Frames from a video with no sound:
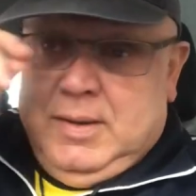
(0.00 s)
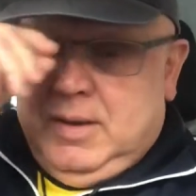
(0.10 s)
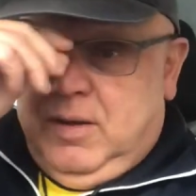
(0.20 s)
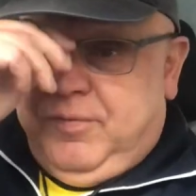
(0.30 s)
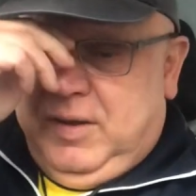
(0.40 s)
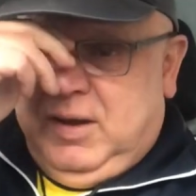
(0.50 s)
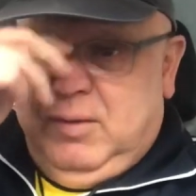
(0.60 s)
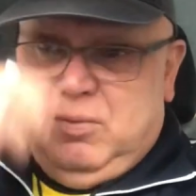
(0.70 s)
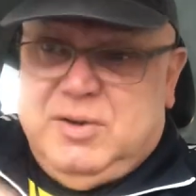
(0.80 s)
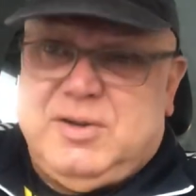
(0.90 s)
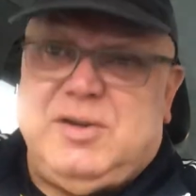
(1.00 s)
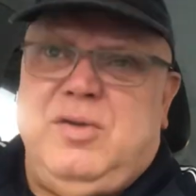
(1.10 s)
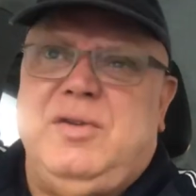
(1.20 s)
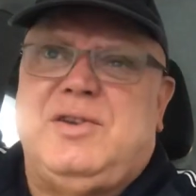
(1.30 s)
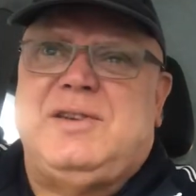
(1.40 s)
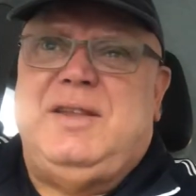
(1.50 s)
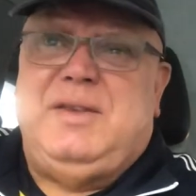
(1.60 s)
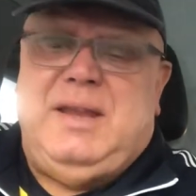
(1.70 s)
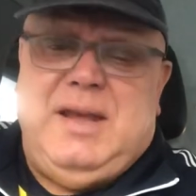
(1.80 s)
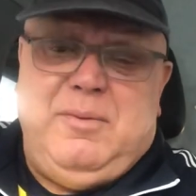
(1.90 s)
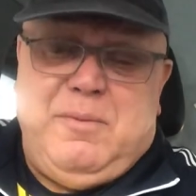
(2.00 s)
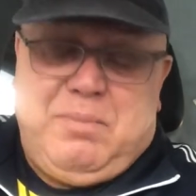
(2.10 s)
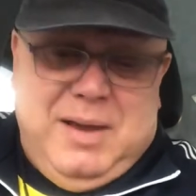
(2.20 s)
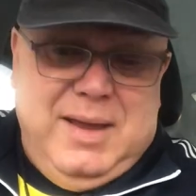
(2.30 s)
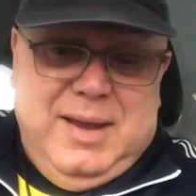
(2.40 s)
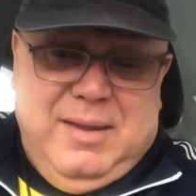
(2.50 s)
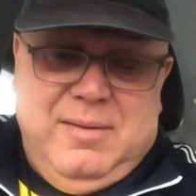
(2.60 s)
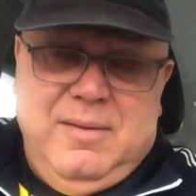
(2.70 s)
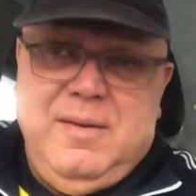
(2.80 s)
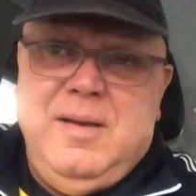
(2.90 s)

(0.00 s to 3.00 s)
I think it was on the Sunday they were playing.